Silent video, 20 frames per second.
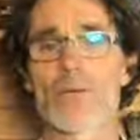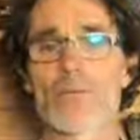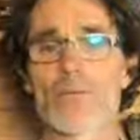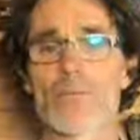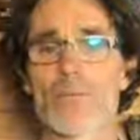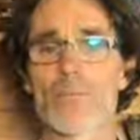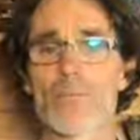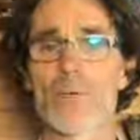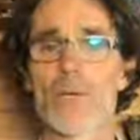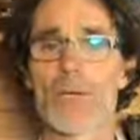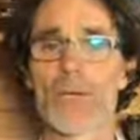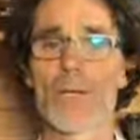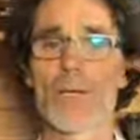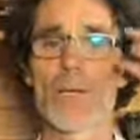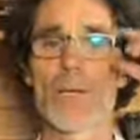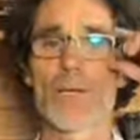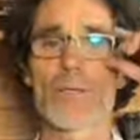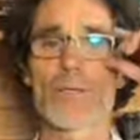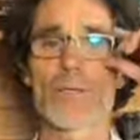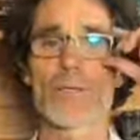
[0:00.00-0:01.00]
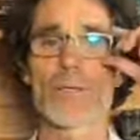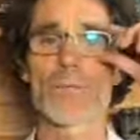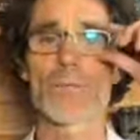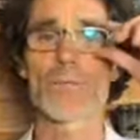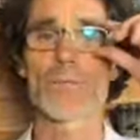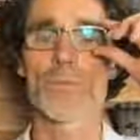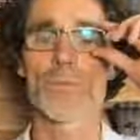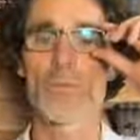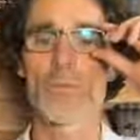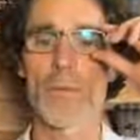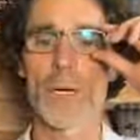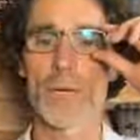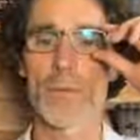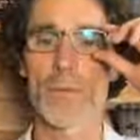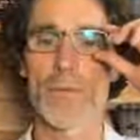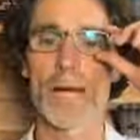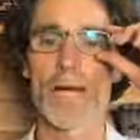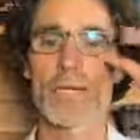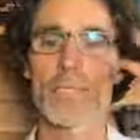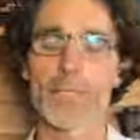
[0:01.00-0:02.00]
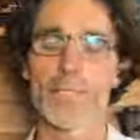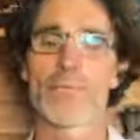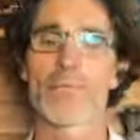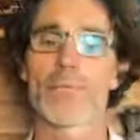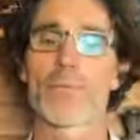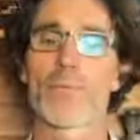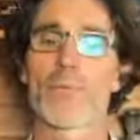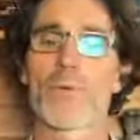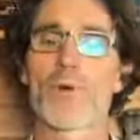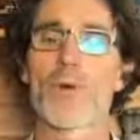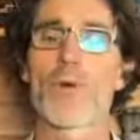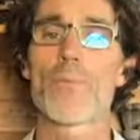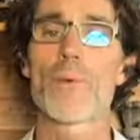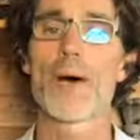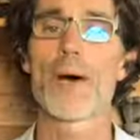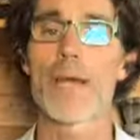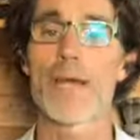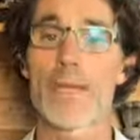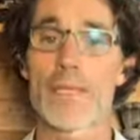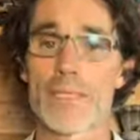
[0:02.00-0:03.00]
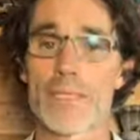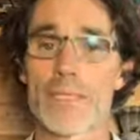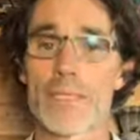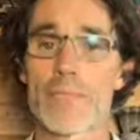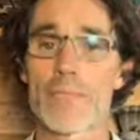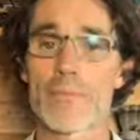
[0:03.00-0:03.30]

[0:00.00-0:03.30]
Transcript: some some excellent probiotics